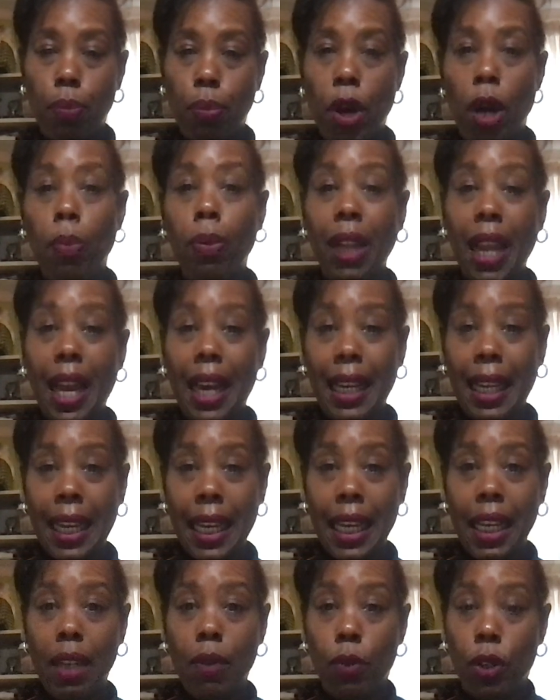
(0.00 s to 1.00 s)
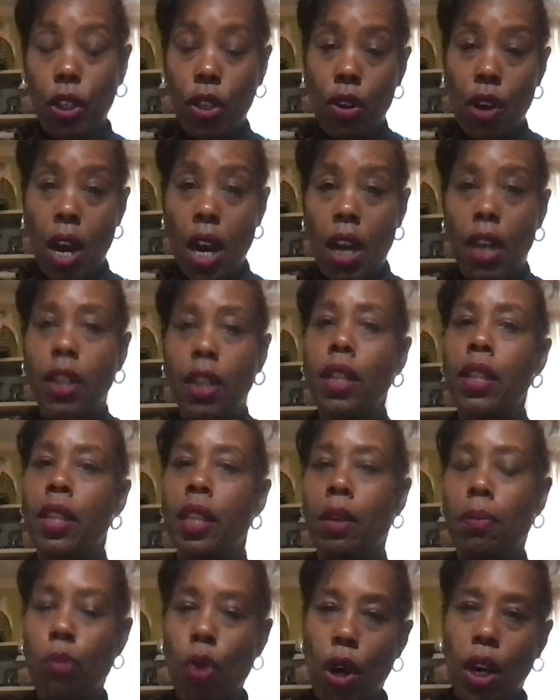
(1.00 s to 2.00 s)
apply heat, when you iron, the
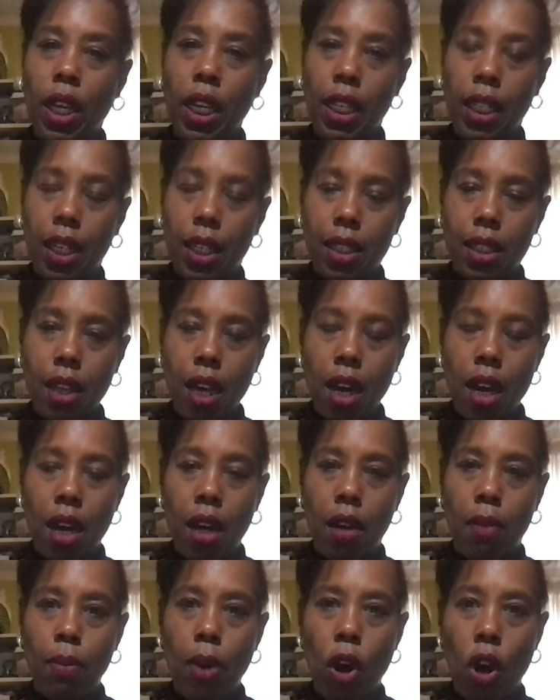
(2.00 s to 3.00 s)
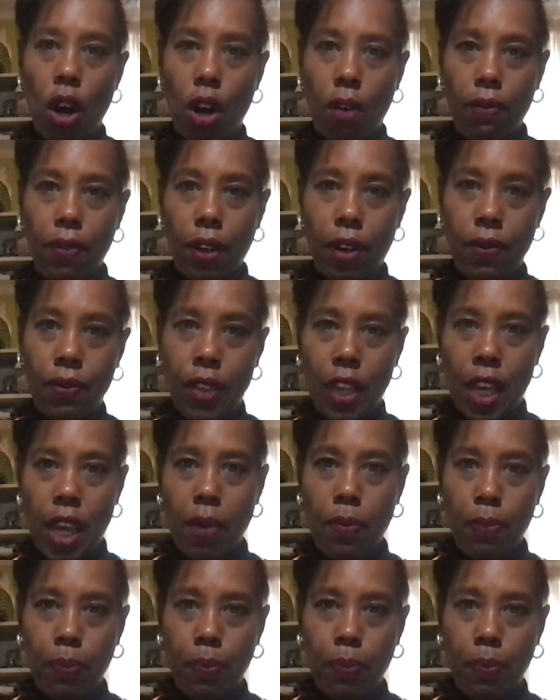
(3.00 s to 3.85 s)
marking does come off of that